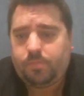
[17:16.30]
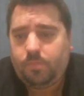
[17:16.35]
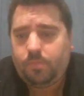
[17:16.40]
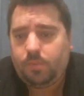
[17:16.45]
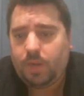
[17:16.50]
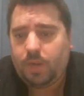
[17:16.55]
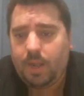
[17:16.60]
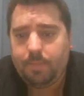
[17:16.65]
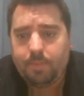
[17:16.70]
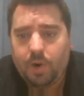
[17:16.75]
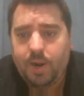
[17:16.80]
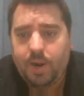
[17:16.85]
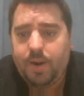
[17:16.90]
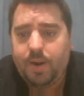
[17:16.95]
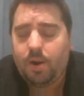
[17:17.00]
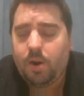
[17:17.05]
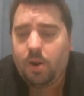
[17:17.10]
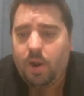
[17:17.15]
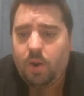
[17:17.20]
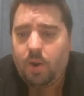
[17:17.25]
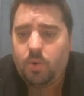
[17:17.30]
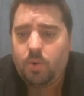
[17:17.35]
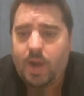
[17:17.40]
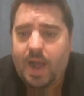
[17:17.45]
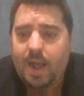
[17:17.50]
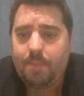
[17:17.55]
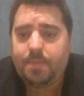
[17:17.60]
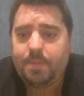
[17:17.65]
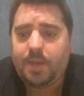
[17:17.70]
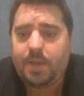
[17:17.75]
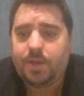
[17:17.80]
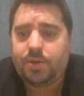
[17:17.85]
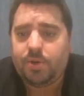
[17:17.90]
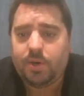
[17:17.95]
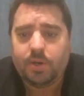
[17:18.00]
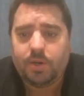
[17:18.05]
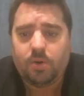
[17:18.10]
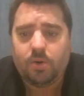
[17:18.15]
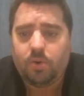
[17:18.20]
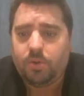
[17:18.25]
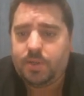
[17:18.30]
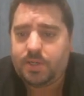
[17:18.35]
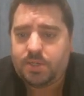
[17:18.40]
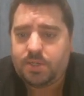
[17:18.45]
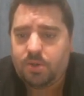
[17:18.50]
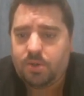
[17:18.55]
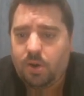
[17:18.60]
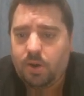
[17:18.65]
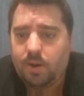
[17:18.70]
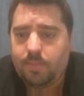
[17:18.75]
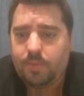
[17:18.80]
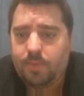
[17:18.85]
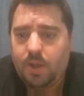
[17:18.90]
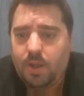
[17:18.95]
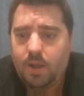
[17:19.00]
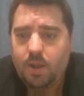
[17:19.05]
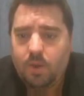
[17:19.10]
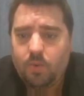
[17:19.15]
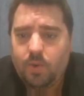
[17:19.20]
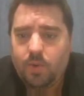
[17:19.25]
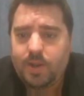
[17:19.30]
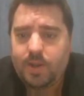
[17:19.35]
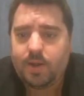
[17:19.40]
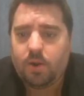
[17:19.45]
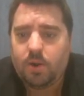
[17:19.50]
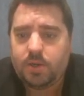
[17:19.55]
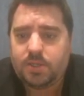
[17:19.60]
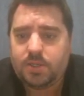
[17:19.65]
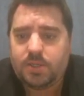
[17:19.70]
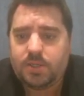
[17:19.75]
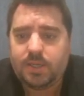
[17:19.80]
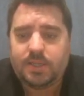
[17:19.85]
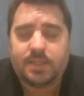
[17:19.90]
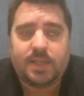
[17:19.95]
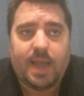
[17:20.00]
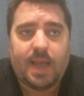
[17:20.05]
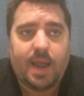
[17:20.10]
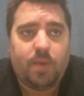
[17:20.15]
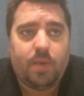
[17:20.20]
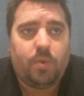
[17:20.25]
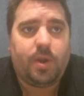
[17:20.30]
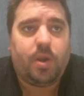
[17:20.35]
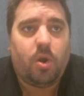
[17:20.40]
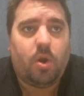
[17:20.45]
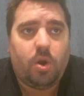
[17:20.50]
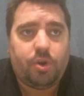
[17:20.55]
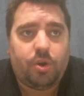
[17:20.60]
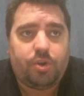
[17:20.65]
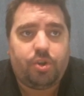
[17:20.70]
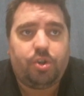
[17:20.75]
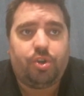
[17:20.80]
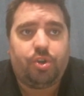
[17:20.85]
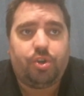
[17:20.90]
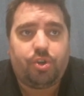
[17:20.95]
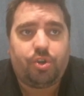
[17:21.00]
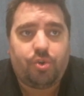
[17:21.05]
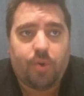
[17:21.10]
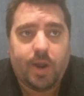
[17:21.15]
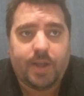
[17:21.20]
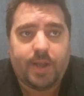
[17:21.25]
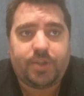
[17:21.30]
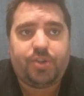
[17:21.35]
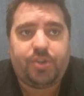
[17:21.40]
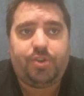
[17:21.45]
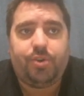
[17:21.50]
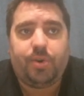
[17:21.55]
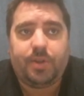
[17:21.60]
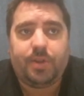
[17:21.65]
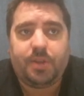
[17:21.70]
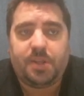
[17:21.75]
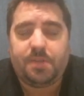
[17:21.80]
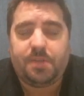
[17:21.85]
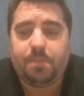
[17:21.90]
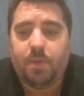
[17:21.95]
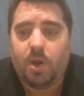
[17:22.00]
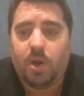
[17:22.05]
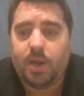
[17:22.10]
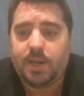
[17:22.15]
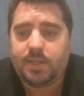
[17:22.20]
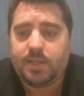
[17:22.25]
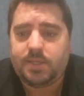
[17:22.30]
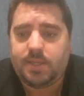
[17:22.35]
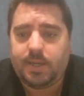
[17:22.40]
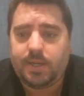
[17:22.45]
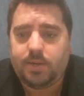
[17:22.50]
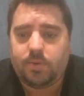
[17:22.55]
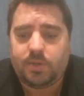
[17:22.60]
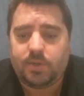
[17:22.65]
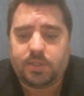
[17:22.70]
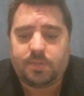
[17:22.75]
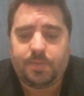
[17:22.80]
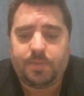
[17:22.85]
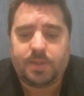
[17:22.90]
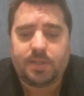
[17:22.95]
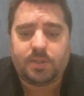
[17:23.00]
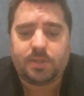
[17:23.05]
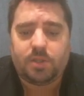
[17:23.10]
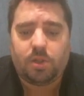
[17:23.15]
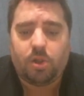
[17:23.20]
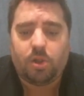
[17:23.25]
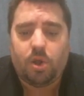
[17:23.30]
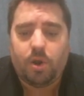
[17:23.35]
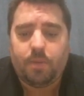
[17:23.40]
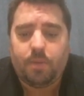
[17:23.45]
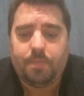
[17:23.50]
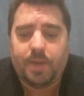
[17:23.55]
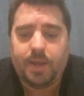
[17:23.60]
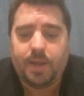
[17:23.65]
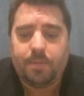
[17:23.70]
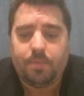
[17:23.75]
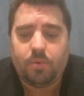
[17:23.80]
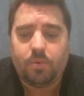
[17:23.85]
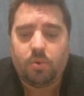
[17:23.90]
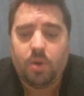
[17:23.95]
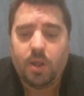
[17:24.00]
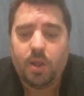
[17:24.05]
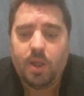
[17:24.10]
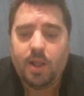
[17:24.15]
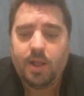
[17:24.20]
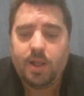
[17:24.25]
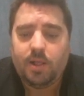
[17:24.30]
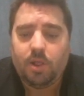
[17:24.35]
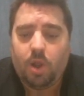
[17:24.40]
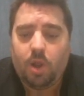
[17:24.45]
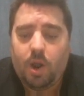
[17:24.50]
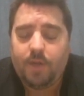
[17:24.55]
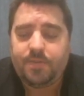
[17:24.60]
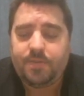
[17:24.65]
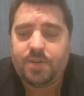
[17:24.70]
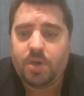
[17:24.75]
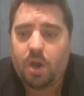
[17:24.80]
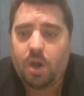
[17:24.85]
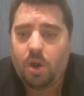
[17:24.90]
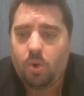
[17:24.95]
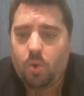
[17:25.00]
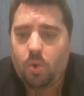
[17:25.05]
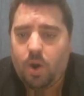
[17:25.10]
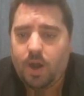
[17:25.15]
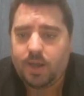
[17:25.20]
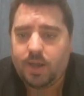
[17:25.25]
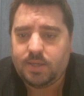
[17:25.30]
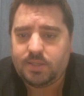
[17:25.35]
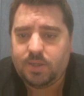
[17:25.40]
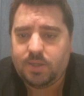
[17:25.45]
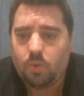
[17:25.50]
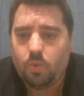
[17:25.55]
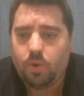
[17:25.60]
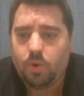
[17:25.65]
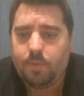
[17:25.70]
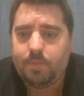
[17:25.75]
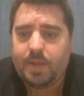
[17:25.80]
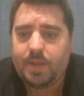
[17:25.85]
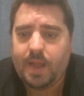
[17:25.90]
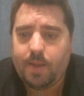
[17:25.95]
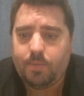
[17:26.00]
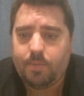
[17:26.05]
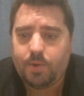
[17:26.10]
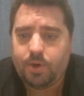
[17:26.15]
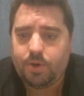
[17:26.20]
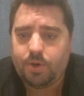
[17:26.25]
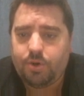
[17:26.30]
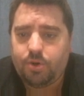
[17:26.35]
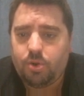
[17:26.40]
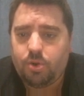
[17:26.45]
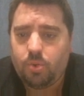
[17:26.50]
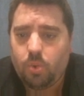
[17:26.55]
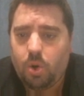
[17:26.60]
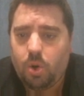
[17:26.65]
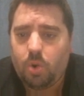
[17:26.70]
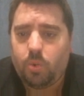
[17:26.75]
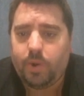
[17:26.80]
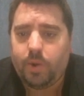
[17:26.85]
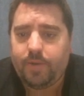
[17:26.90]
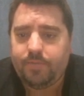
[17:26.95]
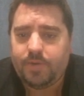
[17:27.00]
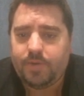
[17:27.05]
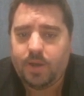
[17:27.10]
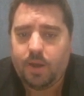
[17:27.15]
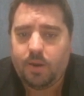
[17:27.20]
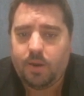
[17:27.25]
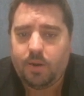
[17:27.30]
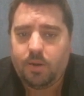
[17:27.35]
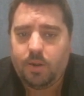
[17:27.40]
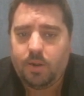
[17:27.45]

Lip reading: And Maria and I were happy during all this time. We can honestly say we're not too stressed during this buying sequence, but there's a lot of people, lifestyle-wise, that wouldn't be able to do what we've done.